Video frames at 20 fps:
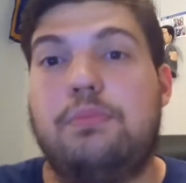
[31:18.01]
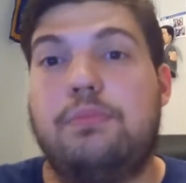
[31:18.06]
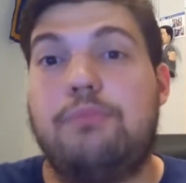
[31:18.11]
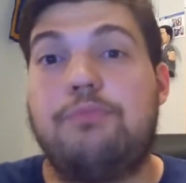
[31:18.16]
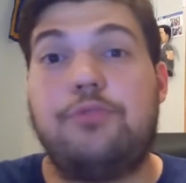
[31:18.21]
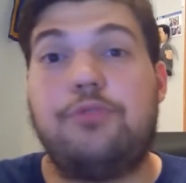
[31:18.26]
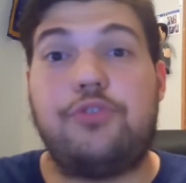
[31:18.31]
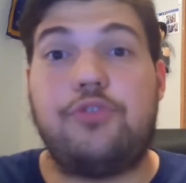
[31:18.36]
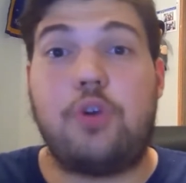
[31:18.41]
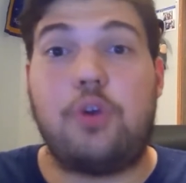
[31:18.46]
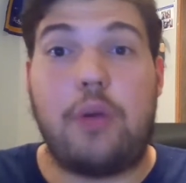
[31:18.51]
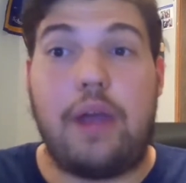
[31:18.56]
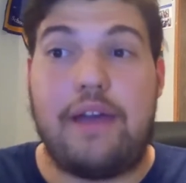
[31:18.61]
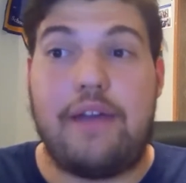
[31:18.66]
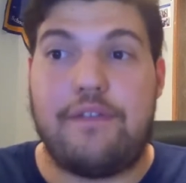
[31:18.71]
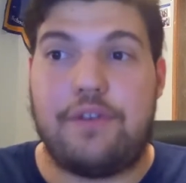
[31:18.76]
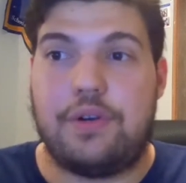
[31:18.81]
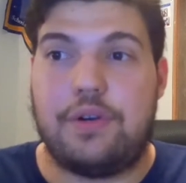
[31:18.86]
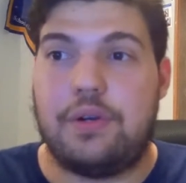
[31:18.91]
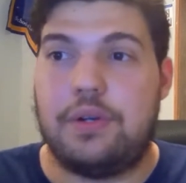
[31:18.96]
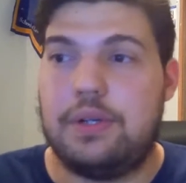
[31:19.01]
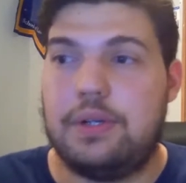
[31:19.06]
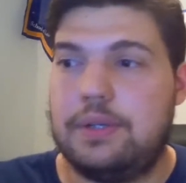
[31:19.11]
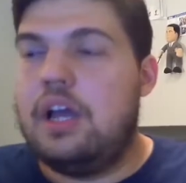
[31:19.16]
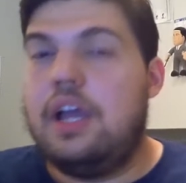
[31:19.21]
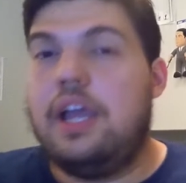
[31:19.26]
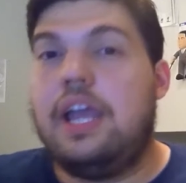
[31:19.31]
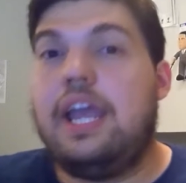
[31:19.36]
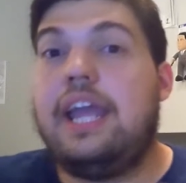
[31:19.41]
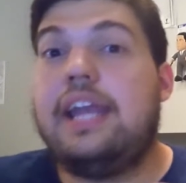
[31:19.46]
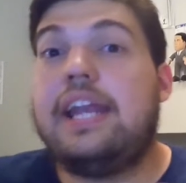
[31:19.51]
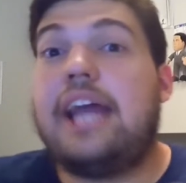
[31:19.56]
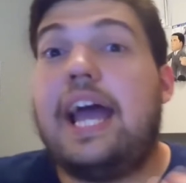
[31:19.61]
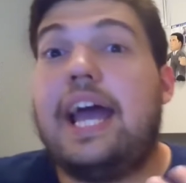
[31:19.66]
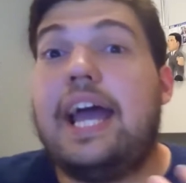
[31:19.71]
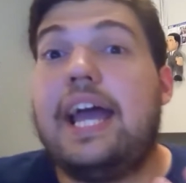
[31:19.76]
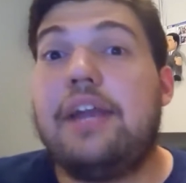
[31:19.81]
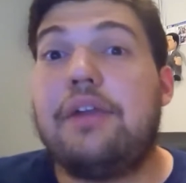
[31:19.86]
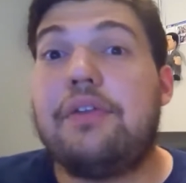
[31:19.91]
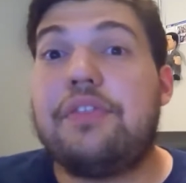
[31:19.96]
forever. And
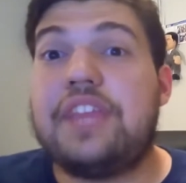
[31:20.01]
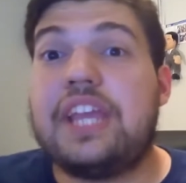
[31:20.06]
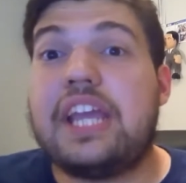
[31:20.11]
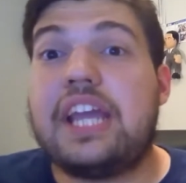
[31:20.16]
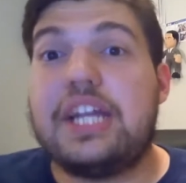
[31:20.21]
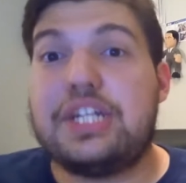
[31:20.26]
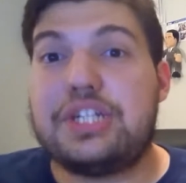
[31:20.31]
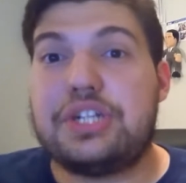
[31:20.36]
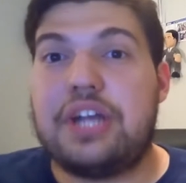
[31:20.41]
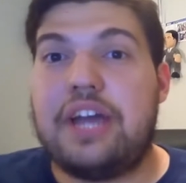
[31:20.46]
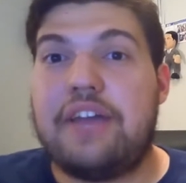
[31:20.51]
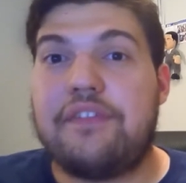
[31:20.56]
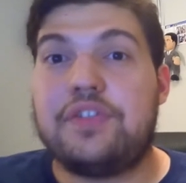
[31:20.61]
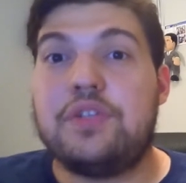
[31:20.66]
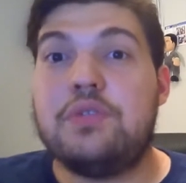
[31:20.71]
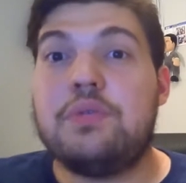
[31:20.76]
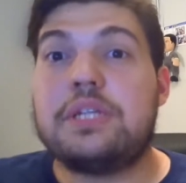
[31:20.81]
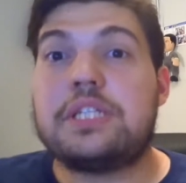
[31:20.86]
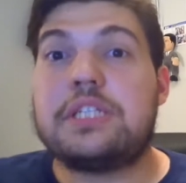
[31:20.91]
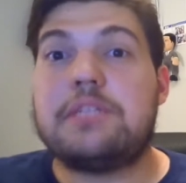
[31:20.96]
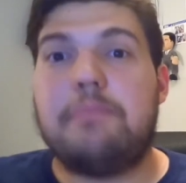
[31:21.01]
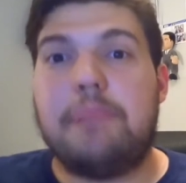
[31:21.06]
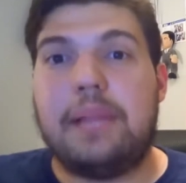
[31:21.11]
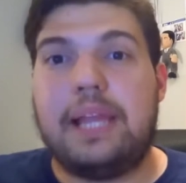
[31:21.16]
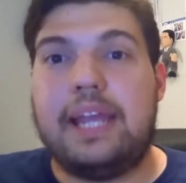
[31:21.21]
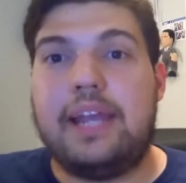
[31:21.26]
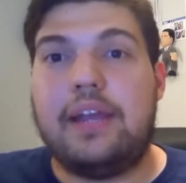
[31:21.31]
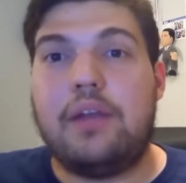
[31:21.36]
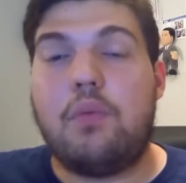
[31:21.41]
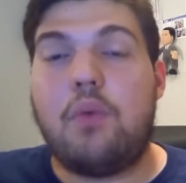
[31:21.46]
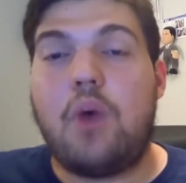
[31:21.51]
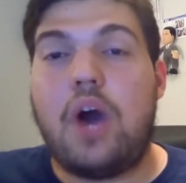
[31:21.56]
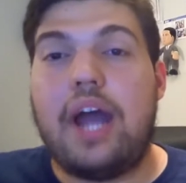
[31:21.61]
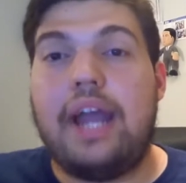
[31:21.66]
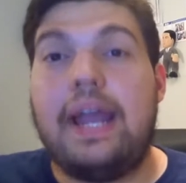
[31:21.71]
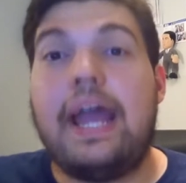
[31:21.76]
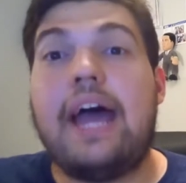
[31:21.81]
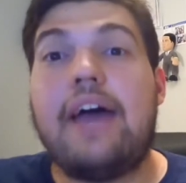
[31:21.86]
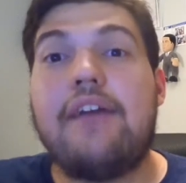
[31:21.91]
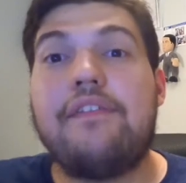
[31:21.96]
I don't think I should have to explain why
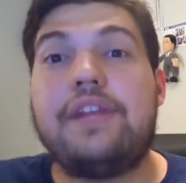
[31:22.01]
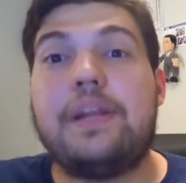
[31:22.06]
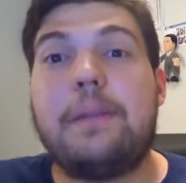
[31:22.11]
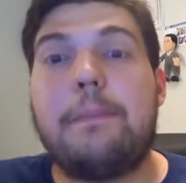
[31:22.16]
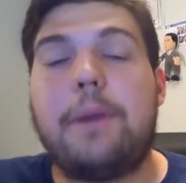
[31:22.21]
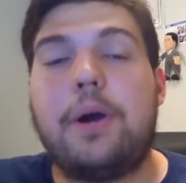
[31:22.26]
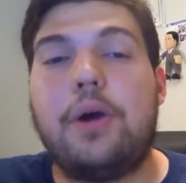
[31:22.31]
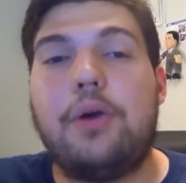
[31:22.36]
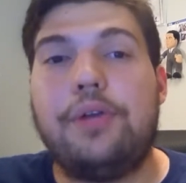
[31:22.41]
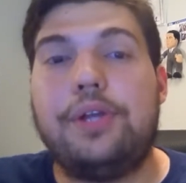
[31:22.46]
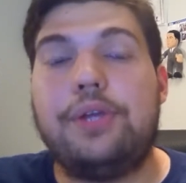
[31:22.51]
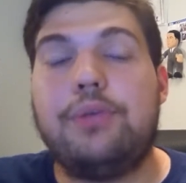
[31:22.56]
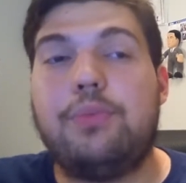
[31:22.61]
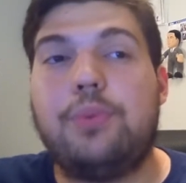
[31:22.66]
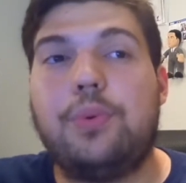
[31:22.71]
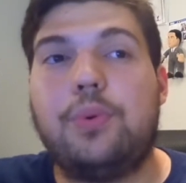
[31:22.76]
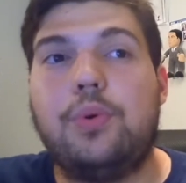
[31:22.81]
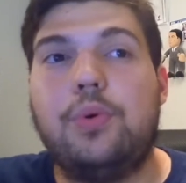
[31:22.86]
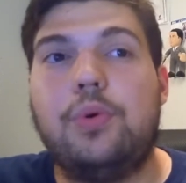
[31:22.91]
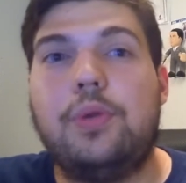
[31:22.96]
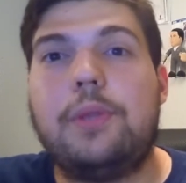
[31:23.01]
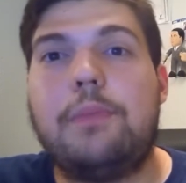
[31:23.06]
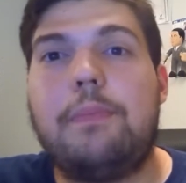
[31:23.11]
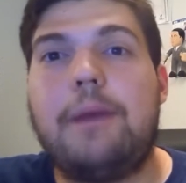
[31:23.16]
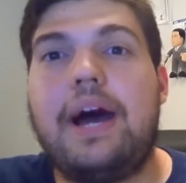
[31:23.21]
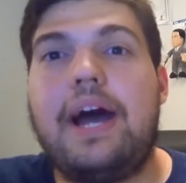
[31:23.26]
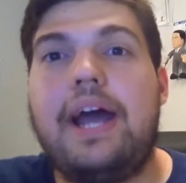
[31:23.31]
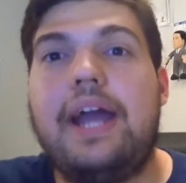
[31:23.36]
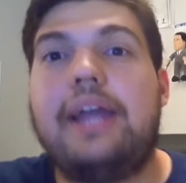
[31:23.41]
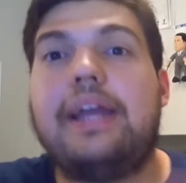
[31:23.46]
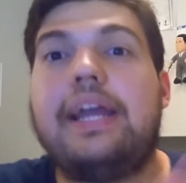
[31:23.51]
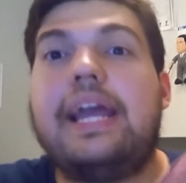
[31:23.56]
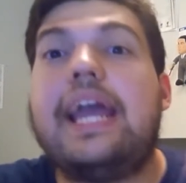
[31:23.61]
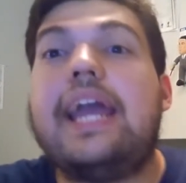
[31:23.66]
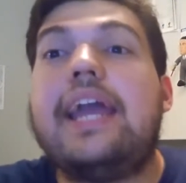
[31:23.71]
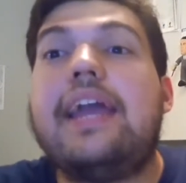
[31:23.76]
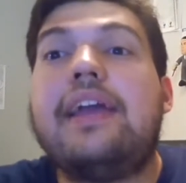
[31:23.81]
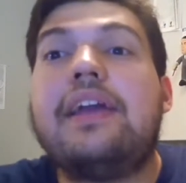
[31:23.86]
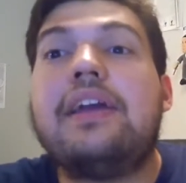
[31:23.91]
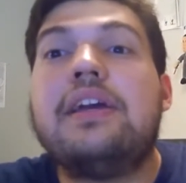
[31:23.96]
having a party ruled by
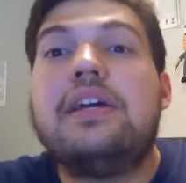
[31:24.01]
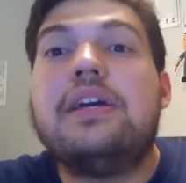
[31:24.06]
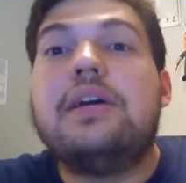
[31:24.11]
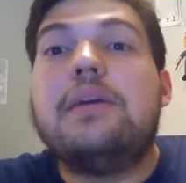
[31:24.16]
a